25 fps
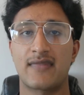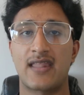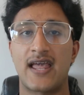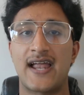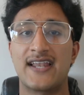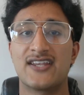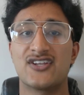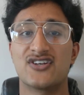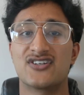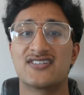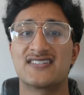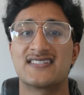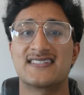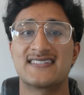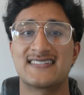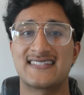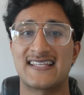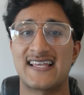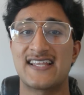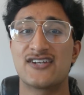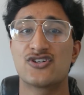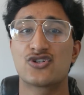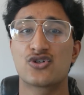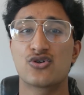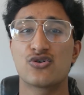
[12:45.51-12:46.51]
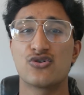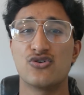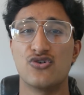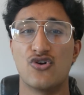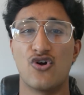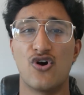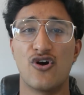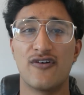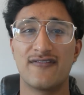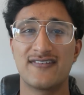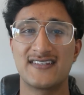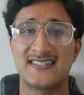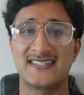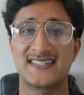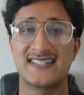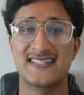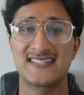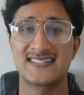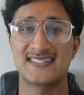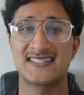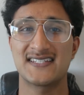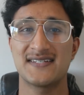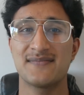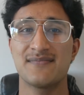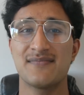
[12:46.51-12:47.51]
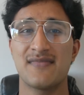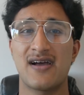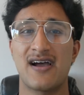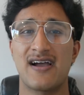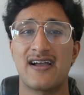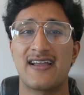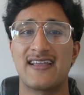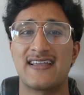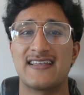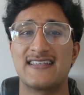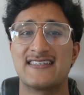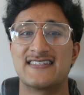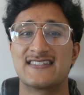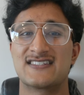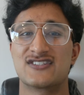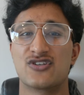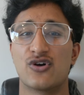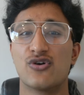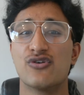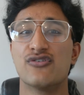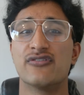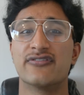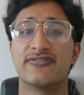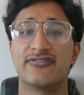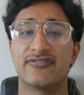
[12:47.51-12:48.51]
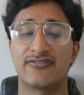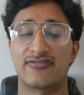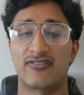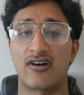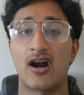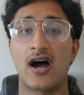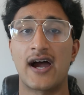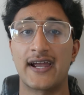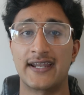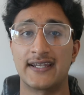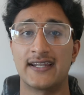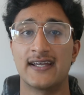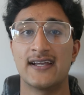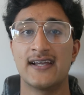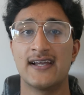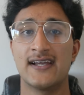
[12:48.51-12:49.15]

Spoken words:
and your central nervous system is so fried